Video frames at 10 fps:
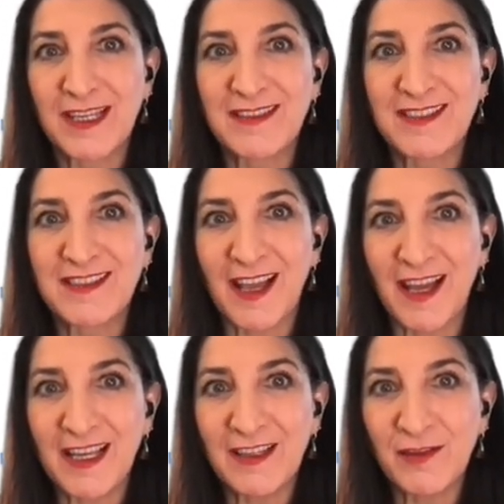
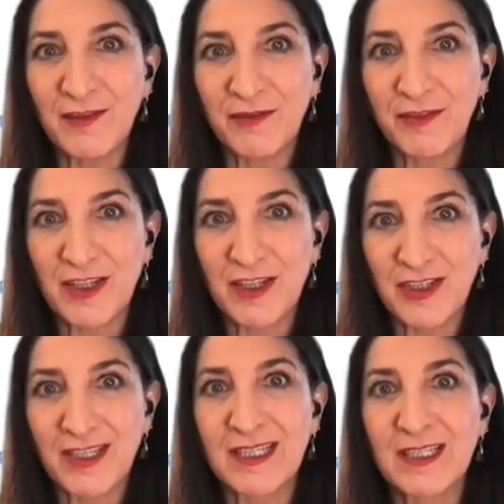inside of the
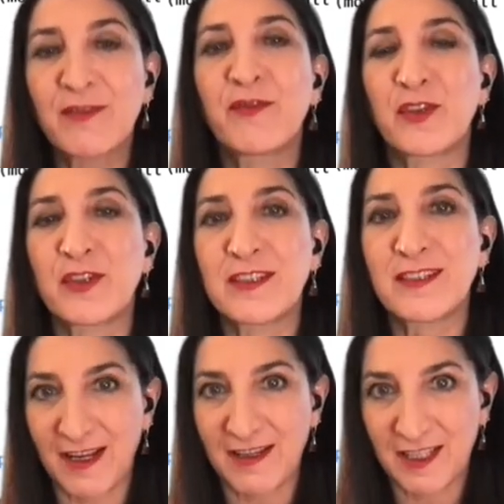function is
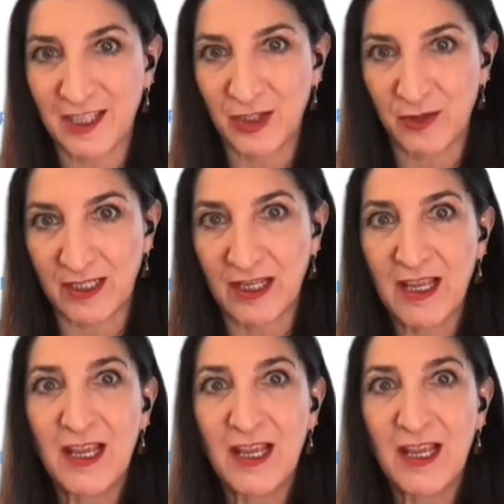first executed.